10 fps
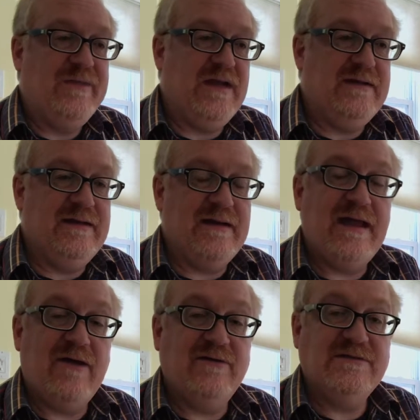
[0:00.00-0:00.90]
I did
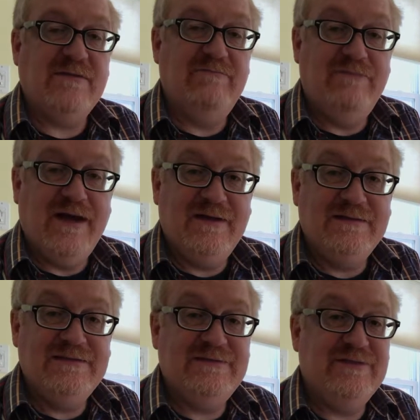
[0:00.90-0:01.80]
encounter some
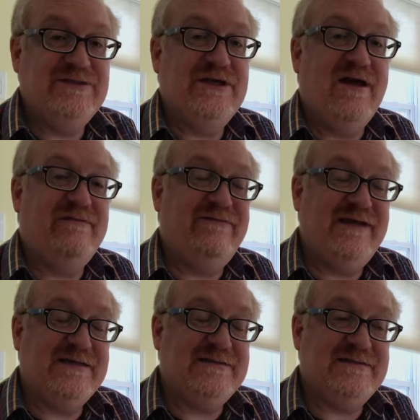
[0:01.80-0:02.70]
bugs which got
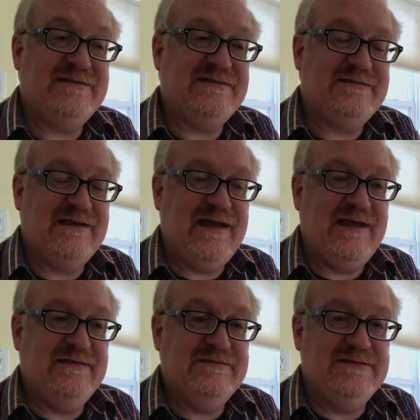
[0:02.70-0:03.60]
fixed
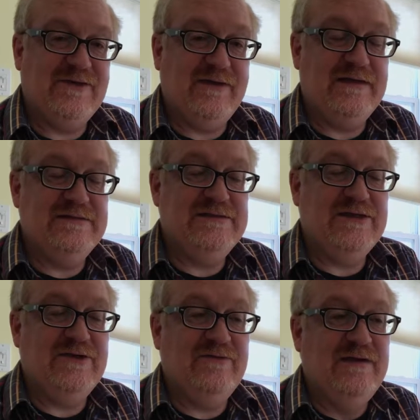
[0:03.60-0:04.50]
and so on.
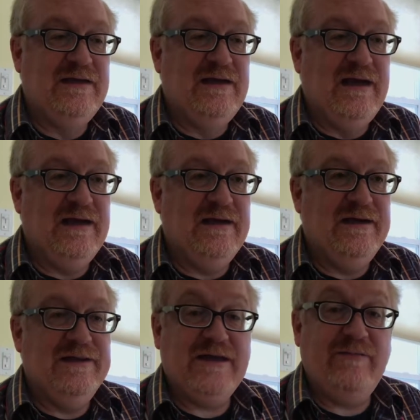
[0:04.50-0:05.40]
So
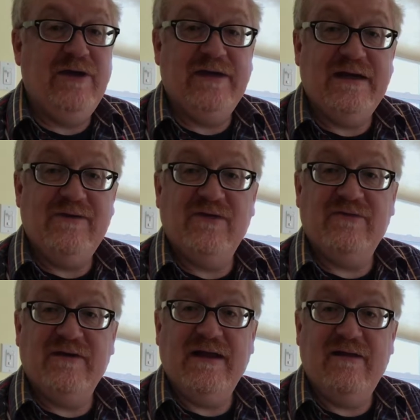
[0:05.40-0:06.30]
the community was
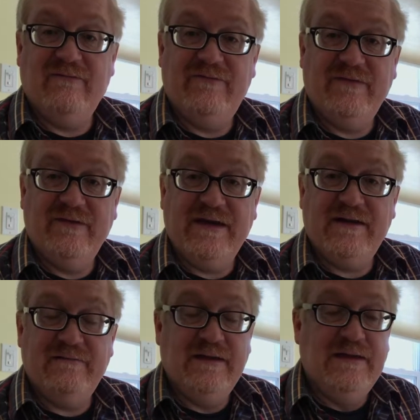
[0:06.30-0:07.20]
very helpful
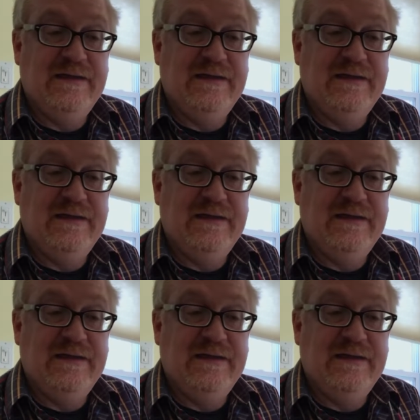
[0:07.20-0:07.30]
there,